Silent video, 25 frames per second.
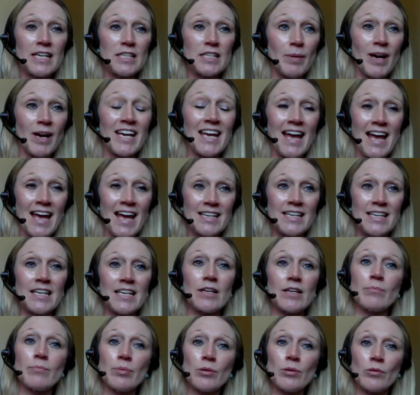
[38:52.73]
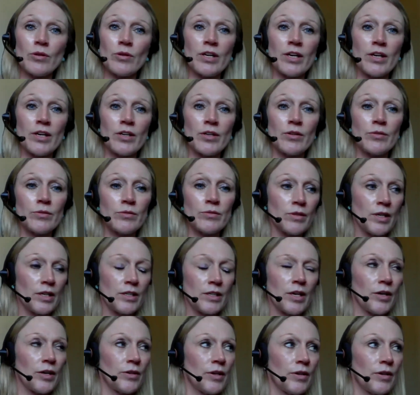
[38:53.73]
by any employer who, you
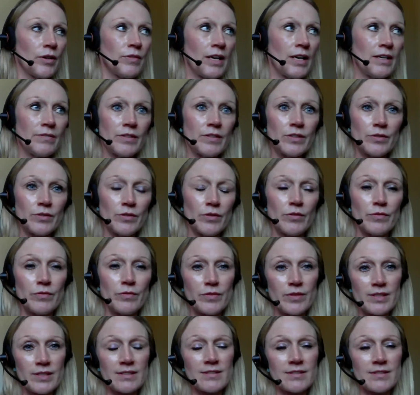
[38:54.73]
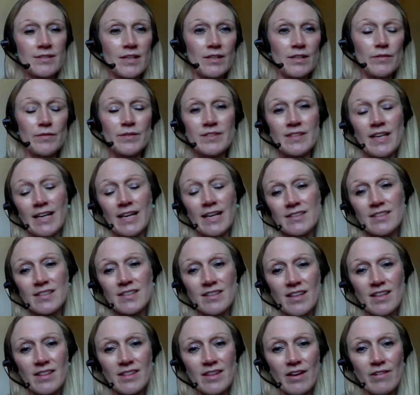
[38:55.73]
know, irrelevant of this kind of sector
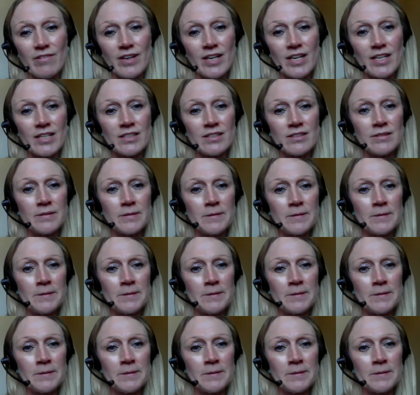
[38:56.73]
that they're in.